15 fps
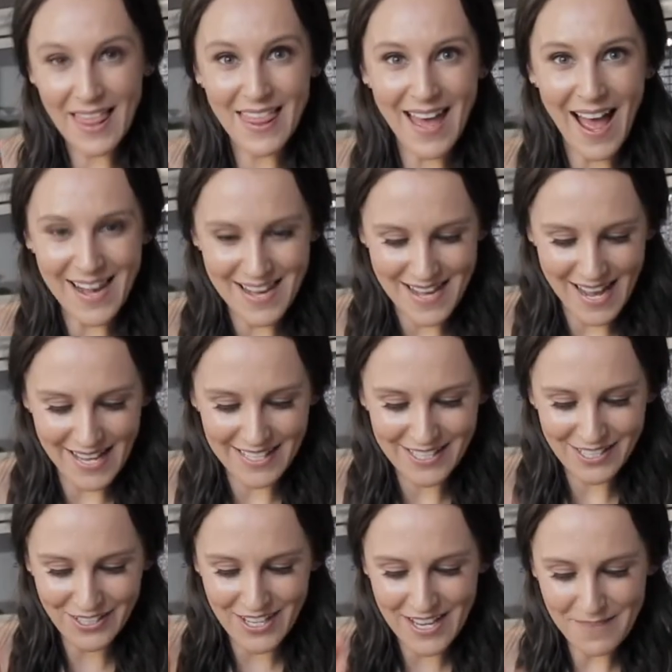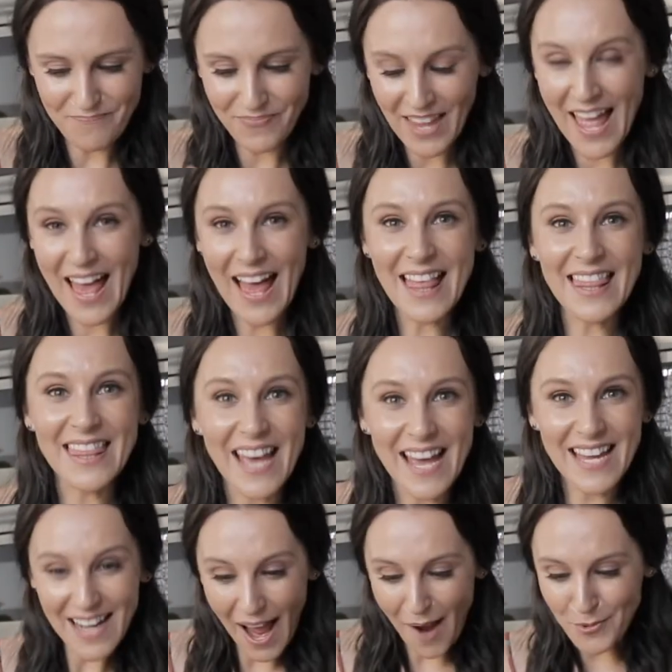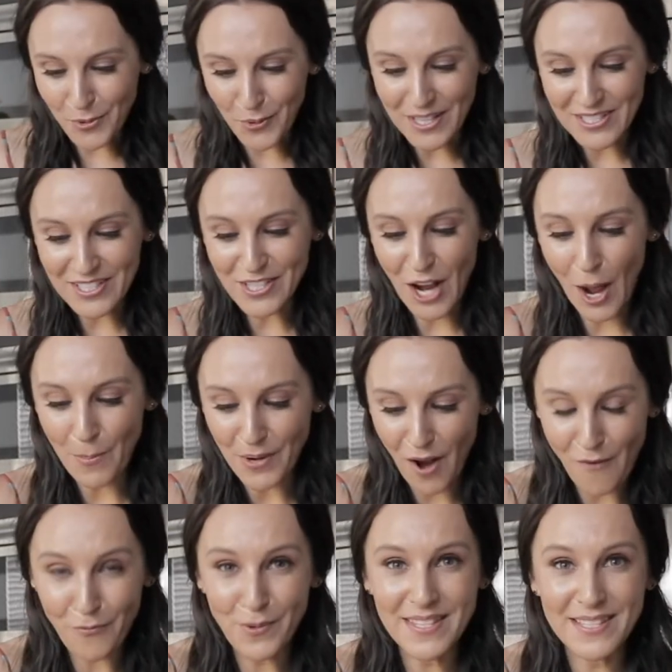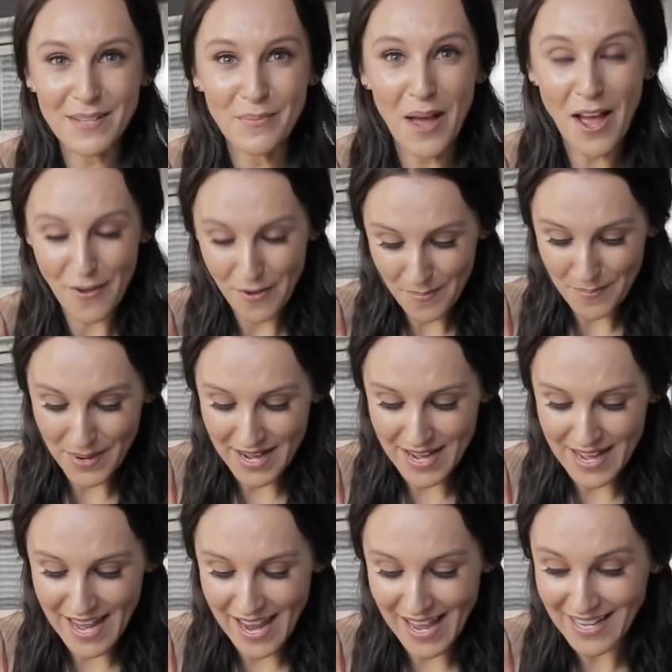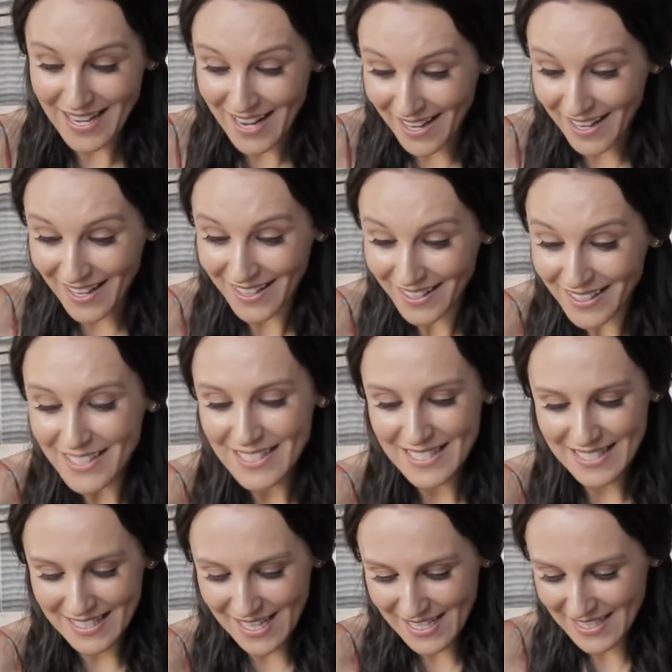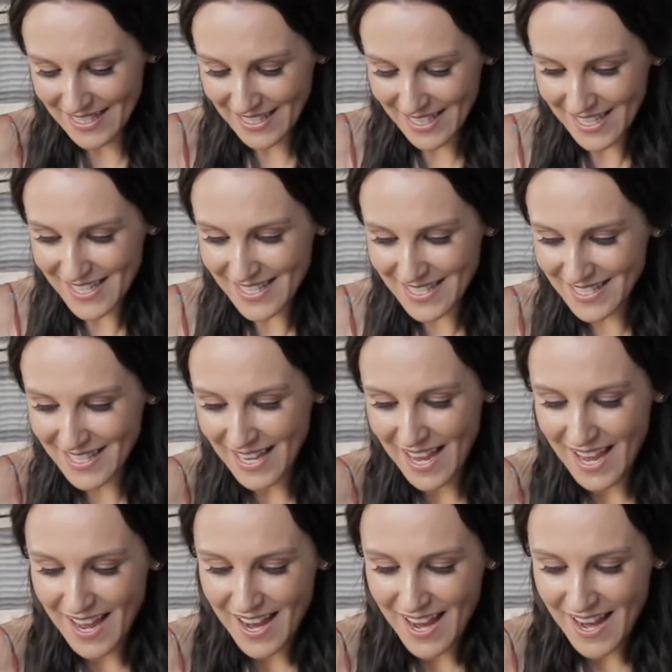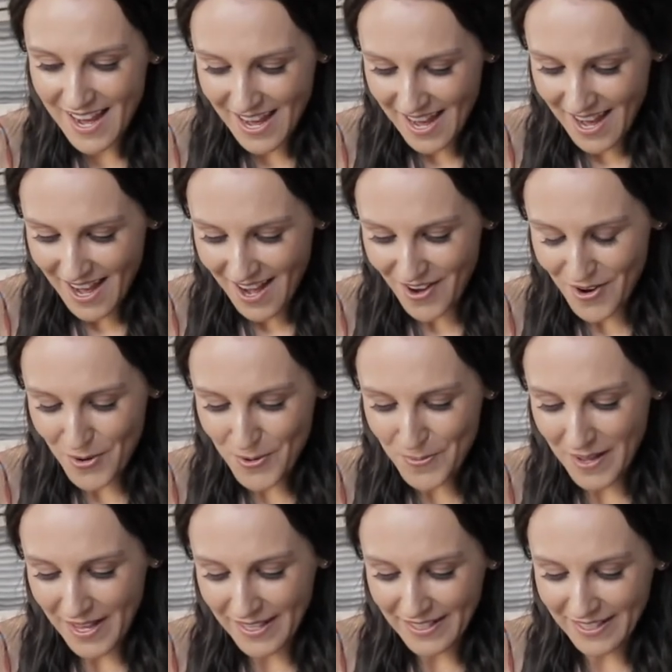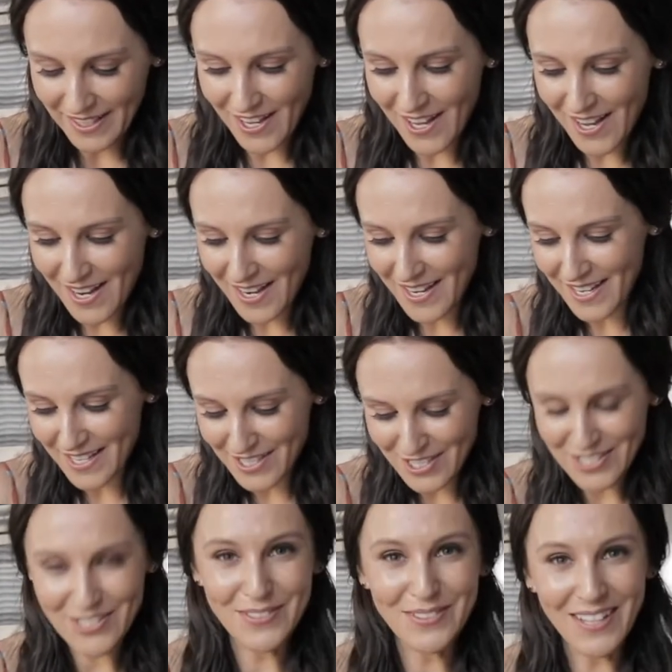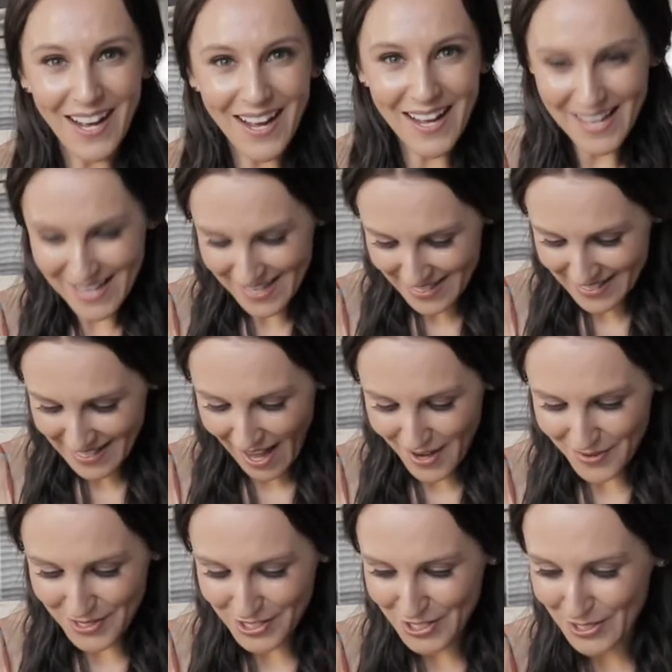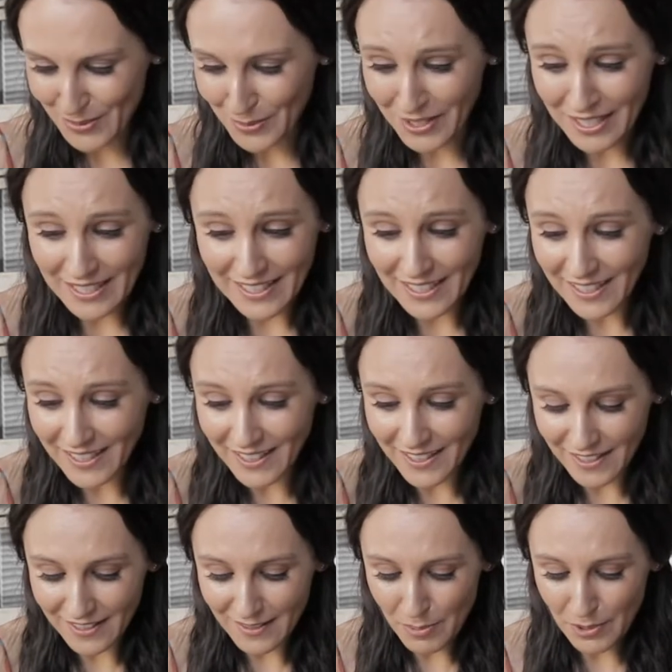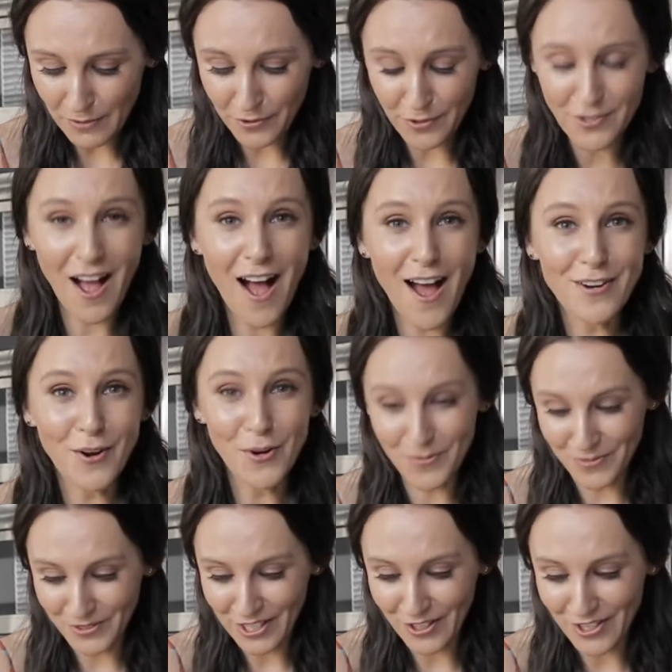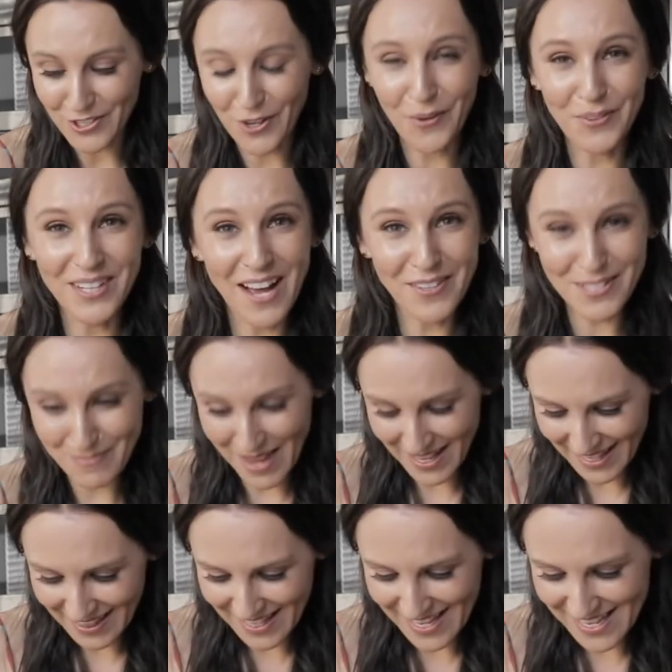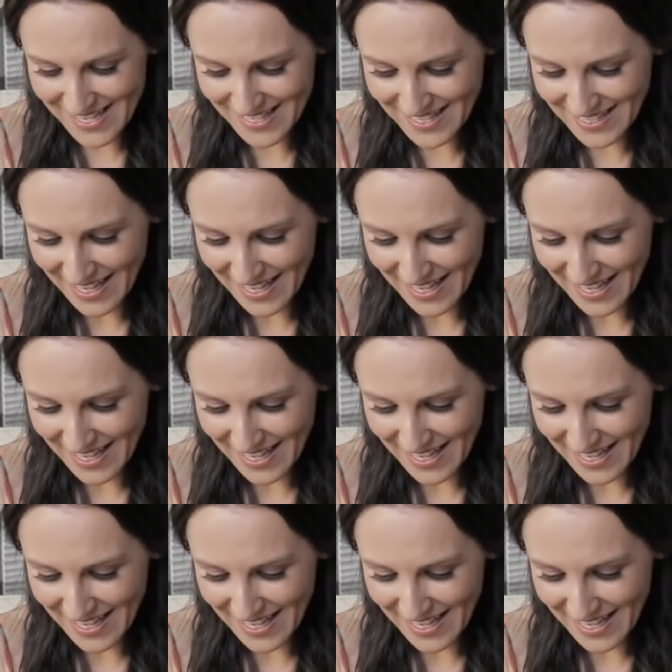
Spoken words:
that nice cream, and then I'm going to top it off with some banana slices. Oh my gosh, you guys, I wish you were here, but if you're not, hopefully you're in your own house making this.